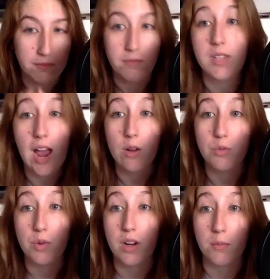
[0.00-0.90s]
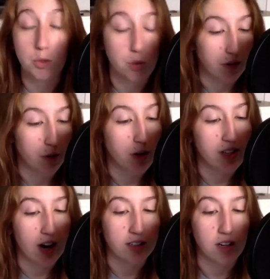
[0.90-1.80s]
sound when I'm doing voice
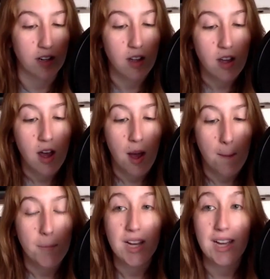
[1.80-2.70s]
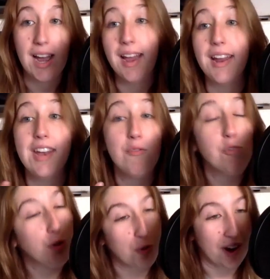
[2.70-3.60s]
acting, but I had never
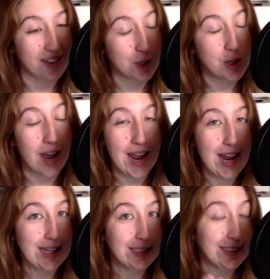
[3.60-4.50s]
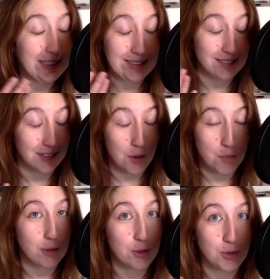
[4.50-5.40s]
directed, and
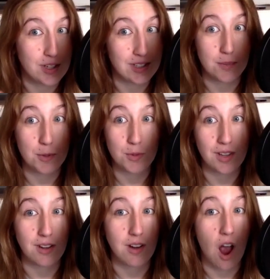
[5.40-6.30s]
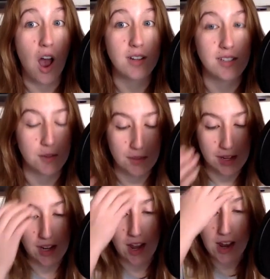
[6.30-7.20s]
producing something was like odd to me,
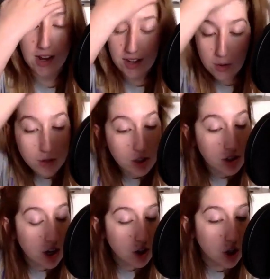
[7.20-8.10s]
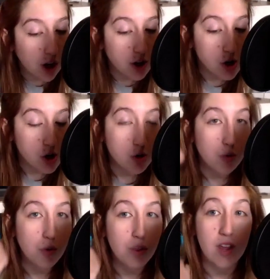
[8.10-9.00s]
and it was such a
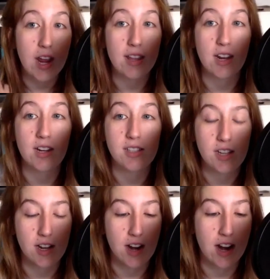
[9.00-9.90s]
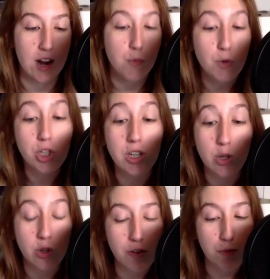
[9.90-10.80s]
new thing that I did, and I wish it
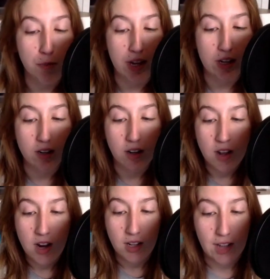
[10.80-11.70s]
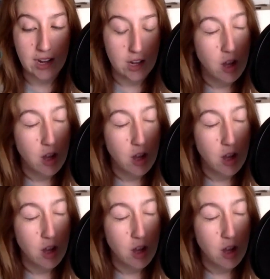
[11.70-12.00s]
could have been like